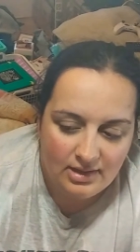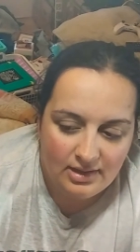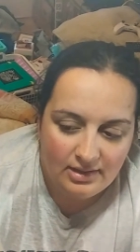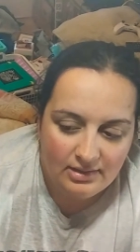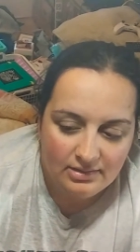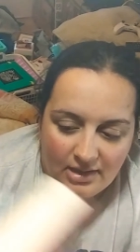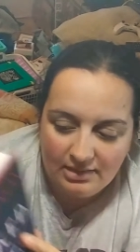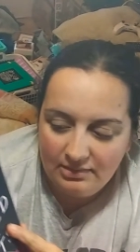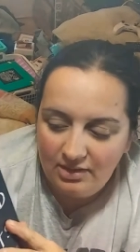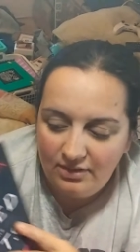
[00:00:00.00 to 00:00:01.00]
and I
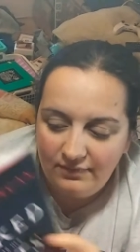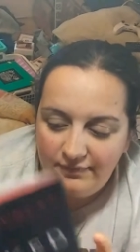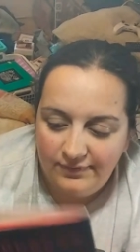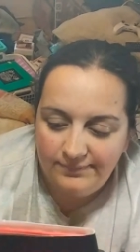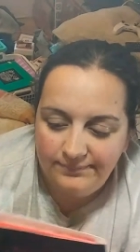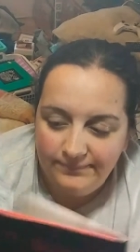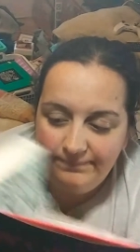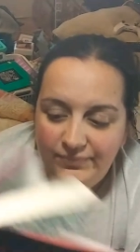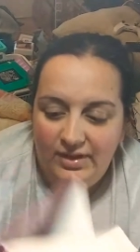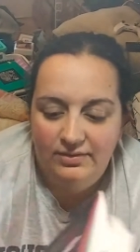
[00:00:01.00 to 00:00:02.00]
love
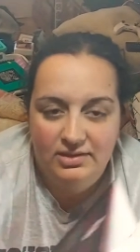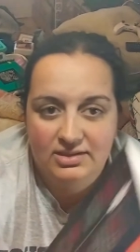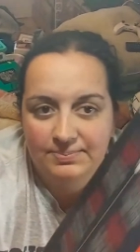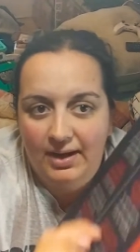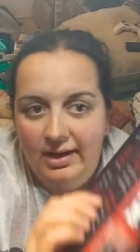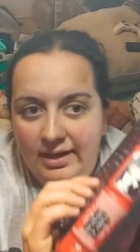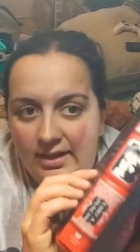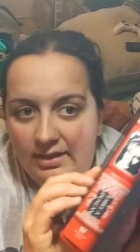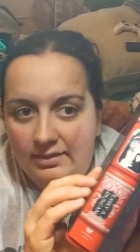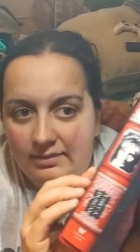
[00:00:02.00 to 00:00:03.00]
the
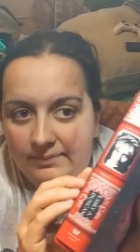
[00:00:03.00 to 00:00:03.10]
spine,